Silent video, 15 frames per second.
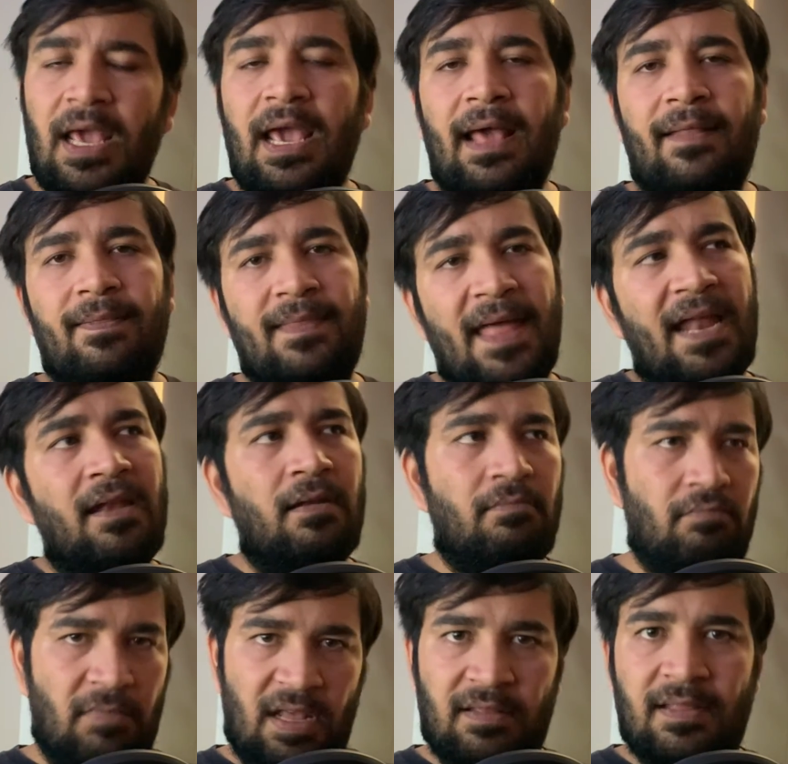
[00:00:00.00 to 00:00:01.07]
and then
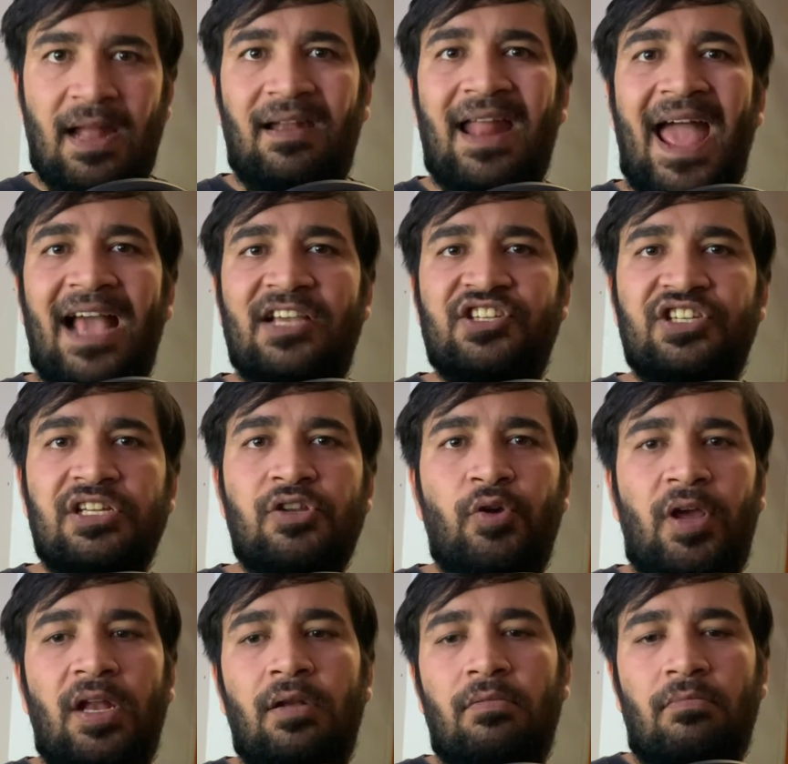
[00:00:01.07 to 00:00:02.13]
in that action you
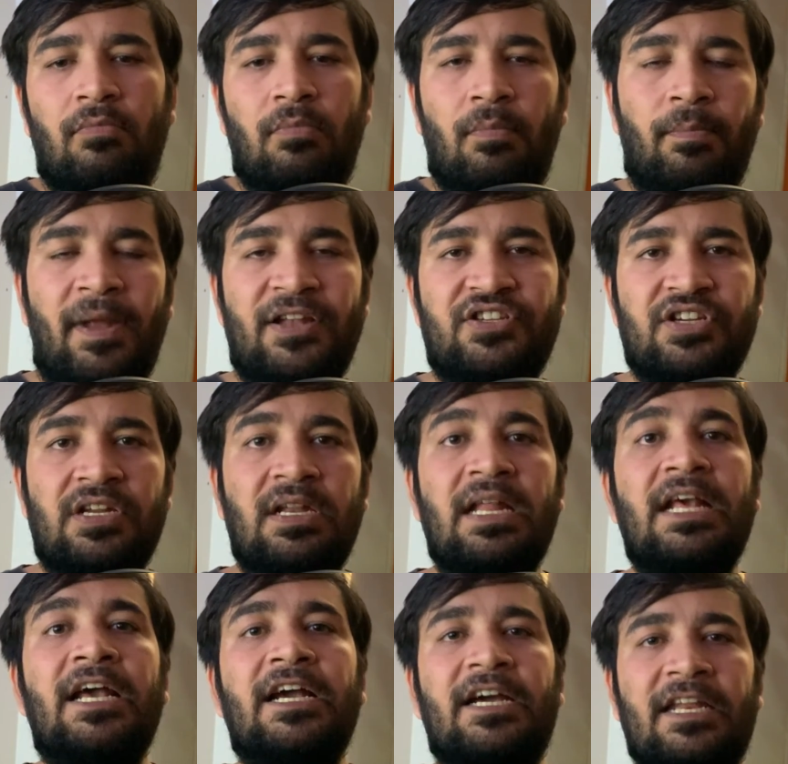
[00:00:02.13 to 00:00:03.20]
can mention
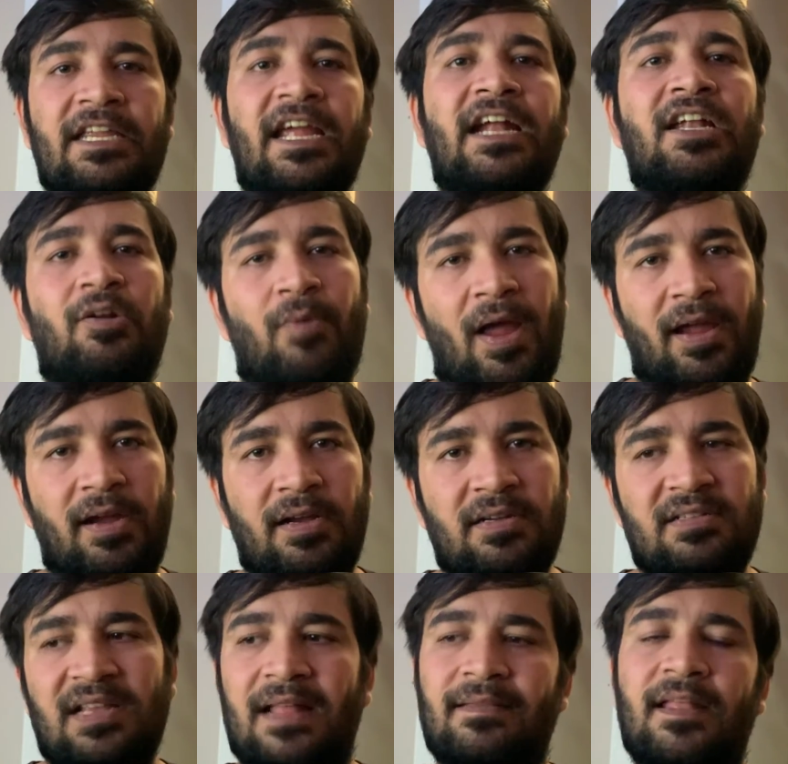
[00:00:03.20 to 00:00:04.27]
create
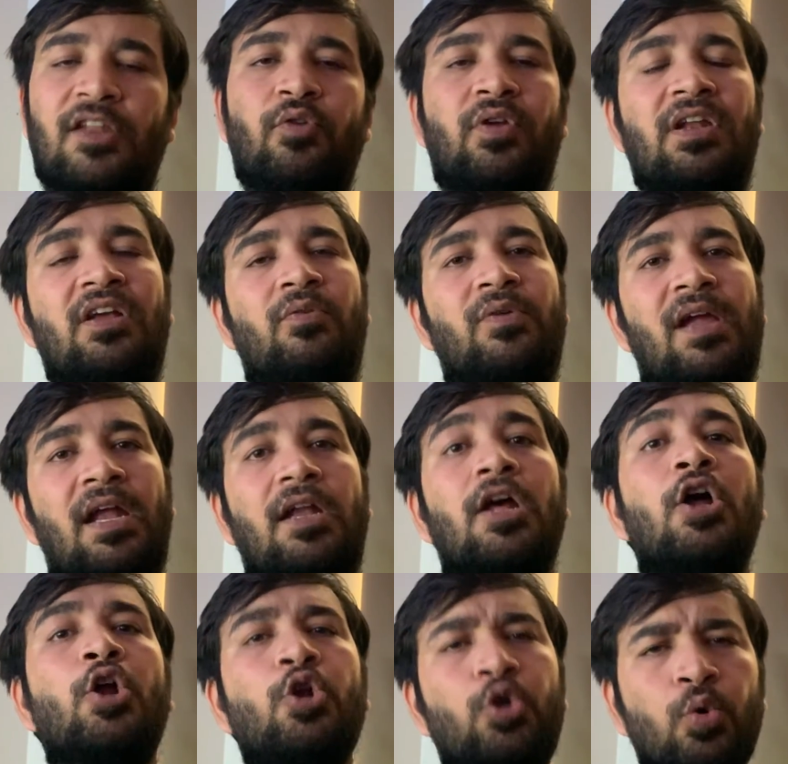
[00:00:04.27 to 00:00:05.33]
records and then you can create
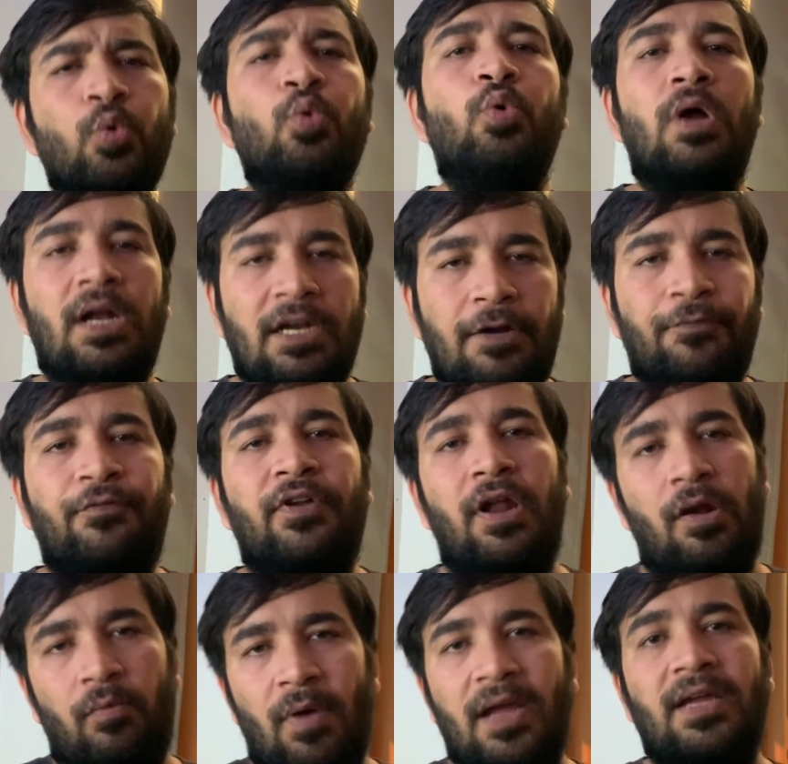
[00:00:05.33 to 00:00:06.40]
two
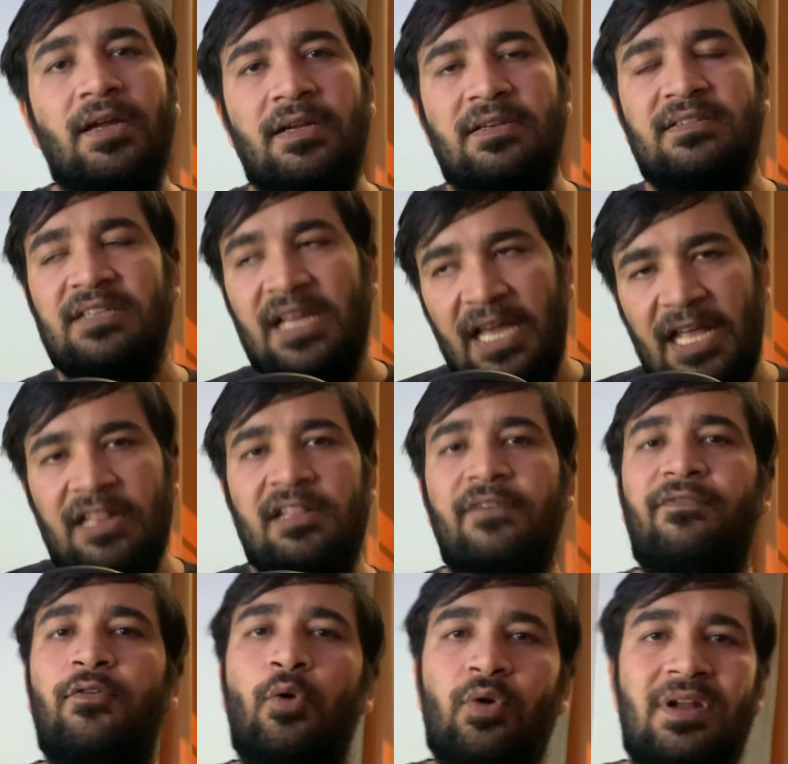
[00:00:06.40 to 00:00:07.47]
different records in the
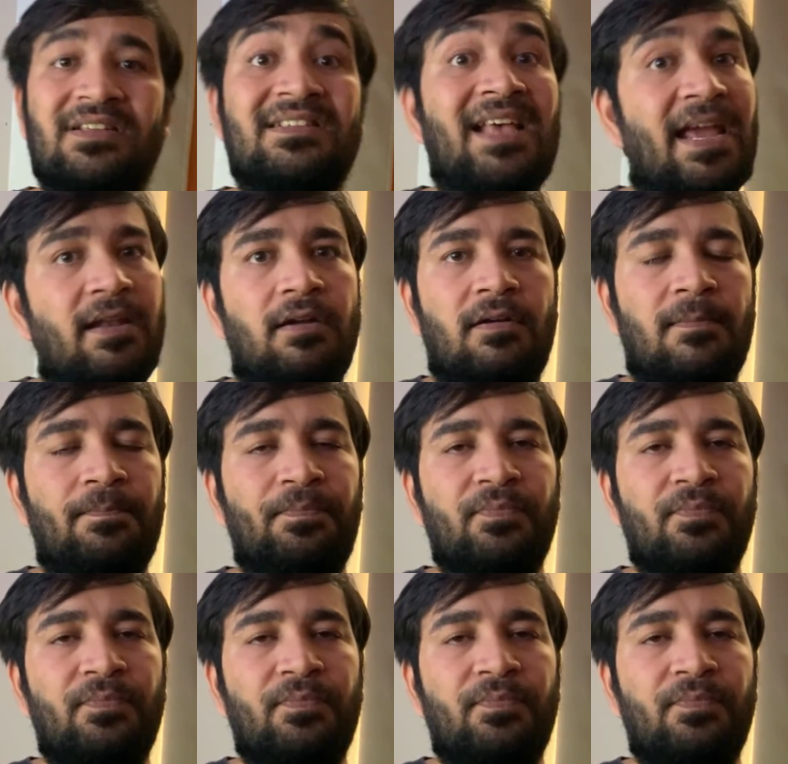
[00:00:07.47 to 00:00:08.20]
flow designer.